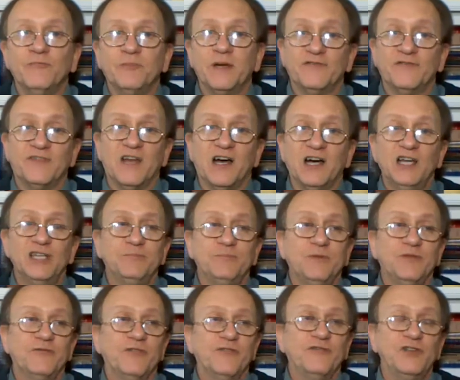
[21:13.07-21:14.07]
but if the
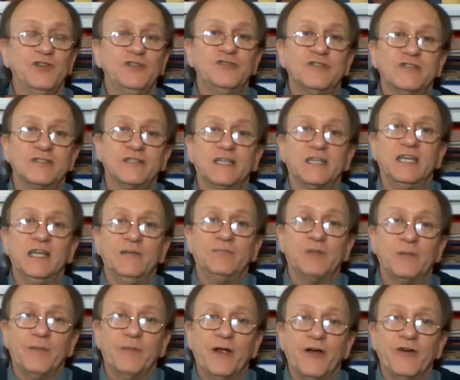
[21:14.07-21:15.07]
husband refuses to keep
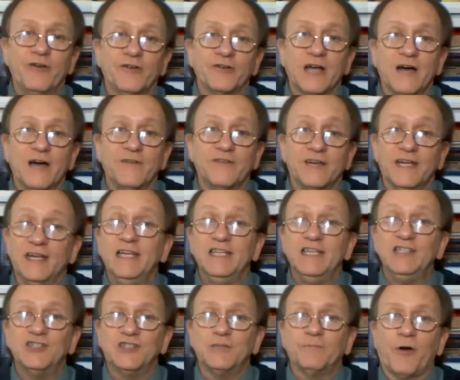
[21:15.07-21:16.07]
the marital covenant,
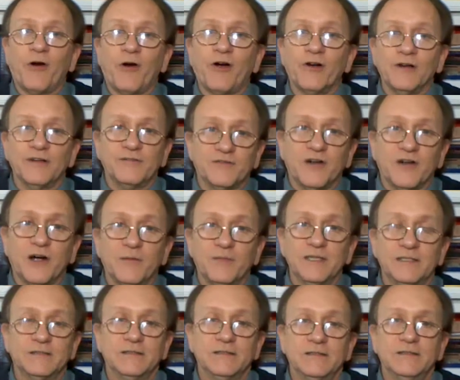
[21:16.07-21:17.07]
he's departed from
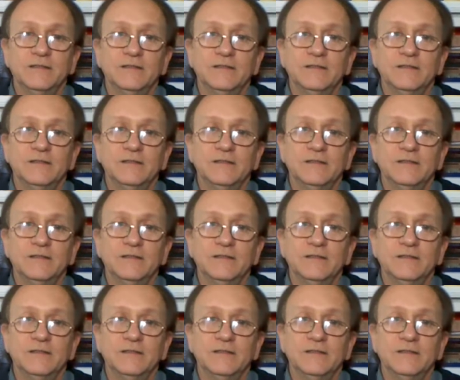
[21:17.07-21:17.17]
it.